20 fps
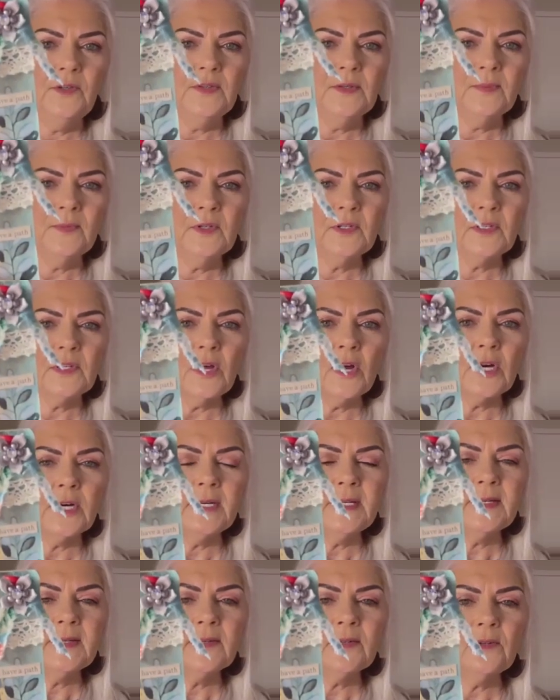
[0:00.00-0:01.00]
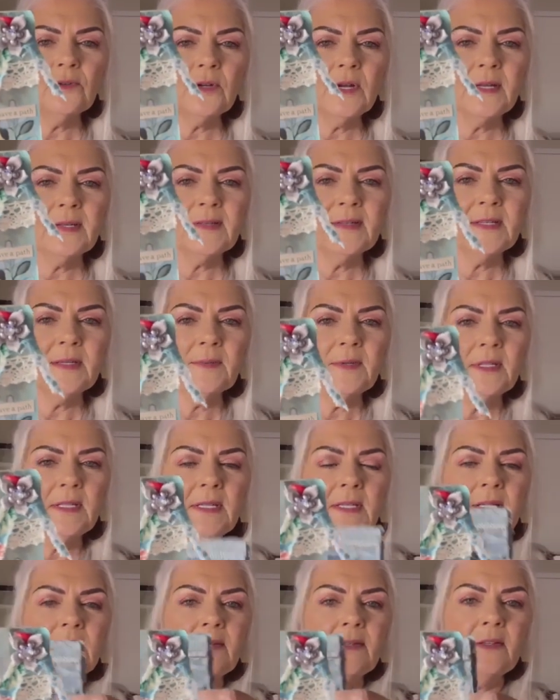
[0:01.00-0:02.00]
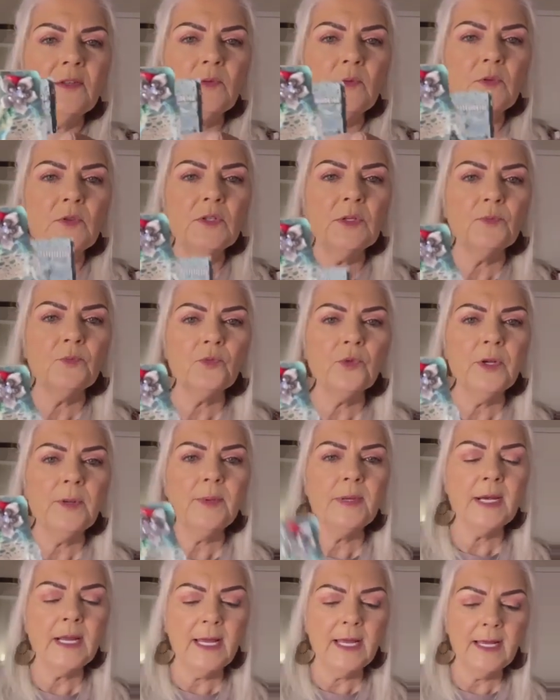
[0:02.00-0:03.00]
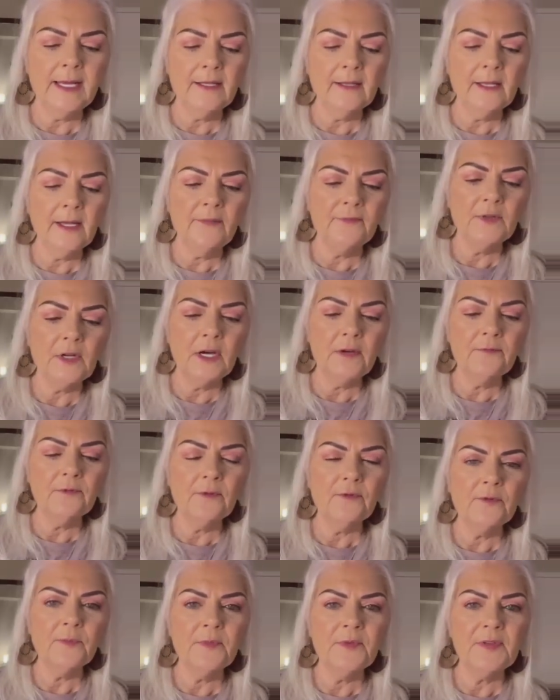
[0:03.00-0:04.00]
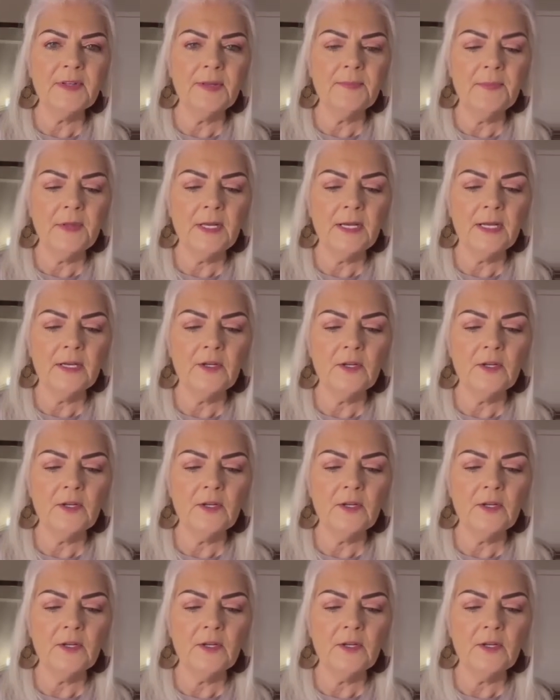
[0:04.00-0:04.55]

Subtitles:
Use some sari silk on some of these. This was some ribbon I had left over from something.